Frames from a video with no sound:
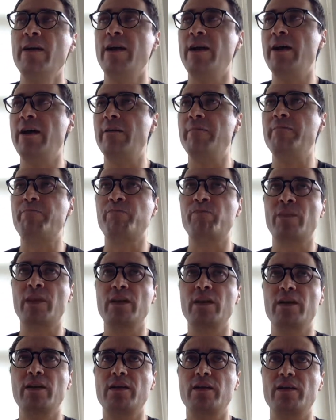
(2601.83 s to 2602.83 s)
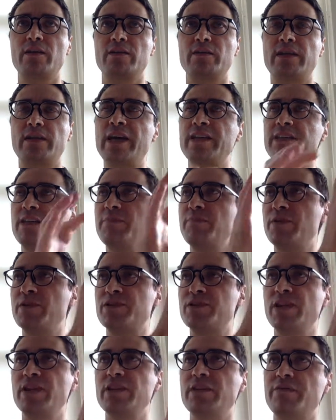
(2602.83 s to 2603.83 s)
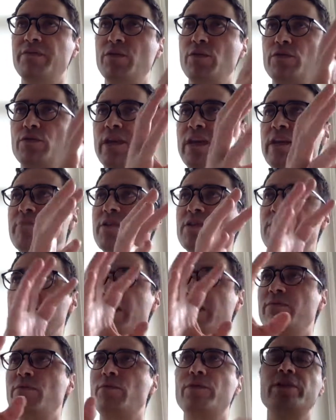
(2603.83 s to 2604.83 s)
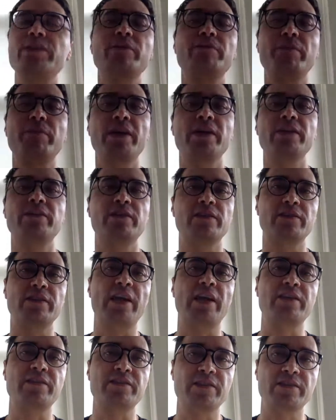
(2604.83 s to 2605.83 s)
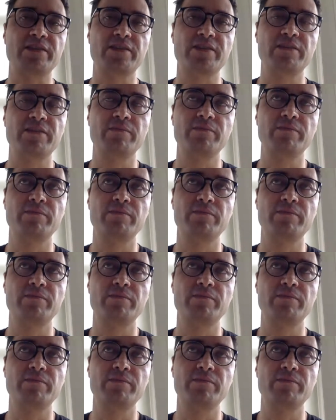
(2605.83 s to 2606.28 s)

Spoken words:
90% of your neighbors have already paid the taxes